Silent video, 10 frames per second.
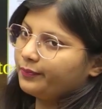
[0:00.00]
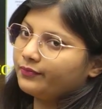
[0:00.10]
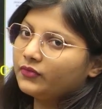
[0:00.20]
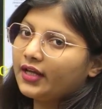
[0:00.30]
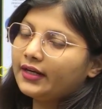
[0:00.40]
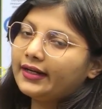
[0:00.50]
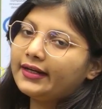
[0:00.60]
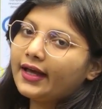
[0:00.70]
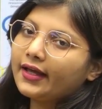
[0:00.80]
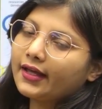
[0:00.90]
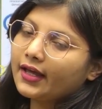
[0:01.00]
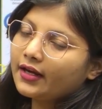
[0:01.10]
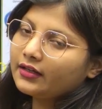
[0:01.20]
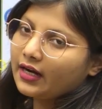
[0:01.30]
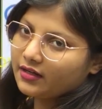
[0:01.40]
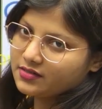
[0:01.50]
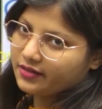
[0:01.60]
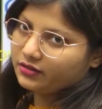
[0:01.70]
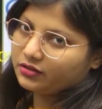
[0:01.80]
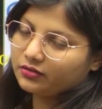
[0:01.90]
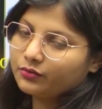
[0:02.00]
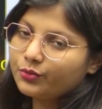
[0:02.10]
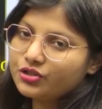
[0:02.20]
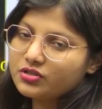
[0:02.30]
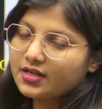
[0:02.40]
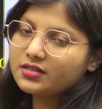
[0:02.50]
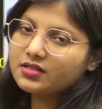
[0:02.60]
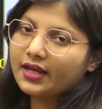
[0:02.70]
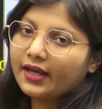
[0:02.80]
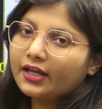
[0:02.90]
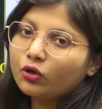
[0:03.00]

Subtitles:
Then India AI Dataset, says AI